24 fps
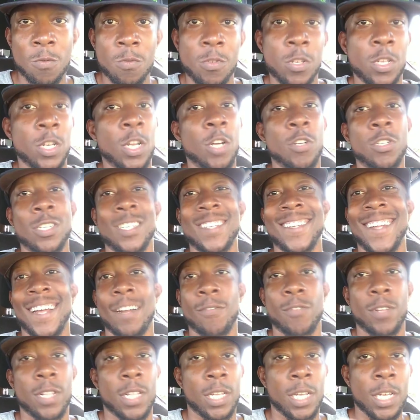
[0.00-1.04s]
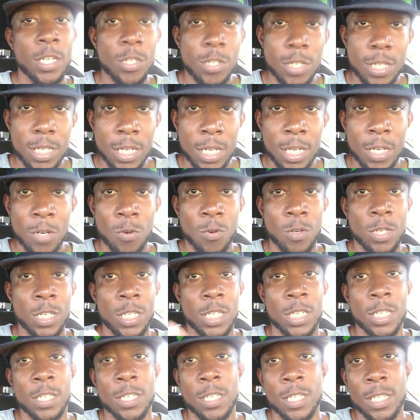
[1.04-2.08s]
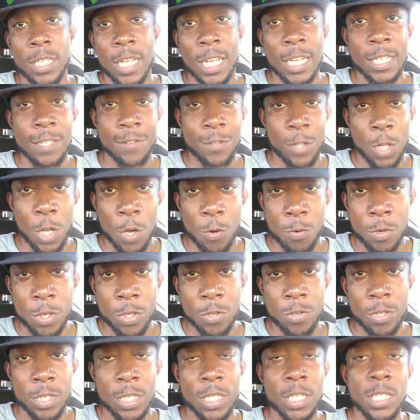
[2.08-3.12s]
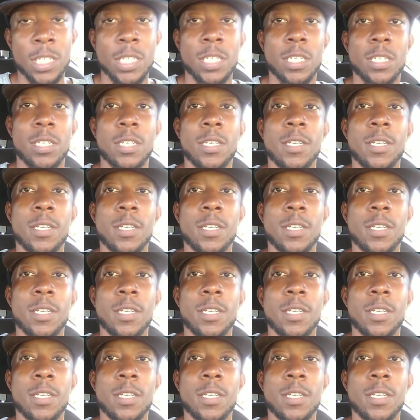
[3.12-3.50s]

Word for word: you know, she's not really interested or she has low interest.